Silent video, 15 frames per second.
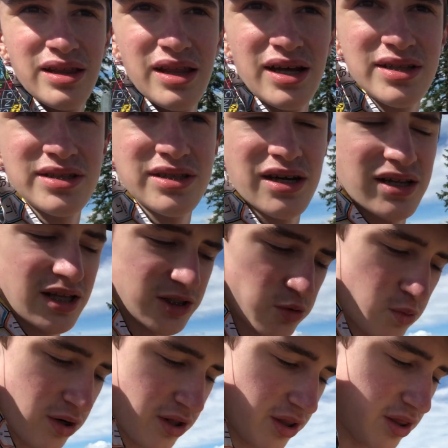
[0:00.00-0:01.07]
that's
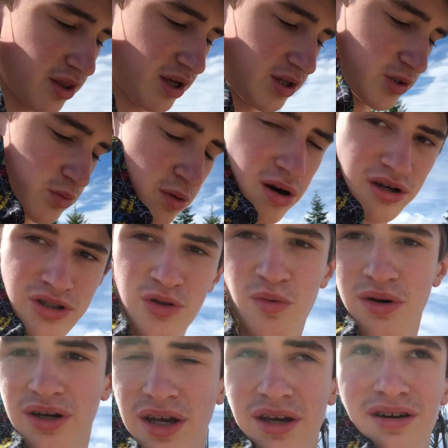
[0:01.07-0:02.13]
one of the things. We're also
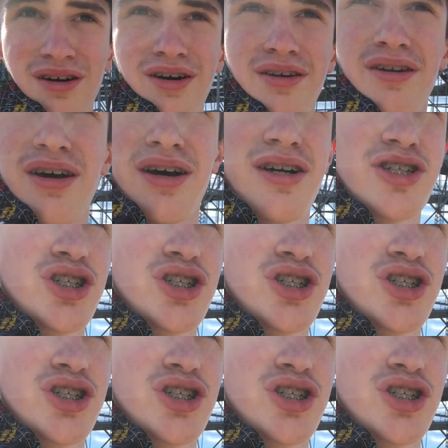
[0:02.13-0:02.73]
working on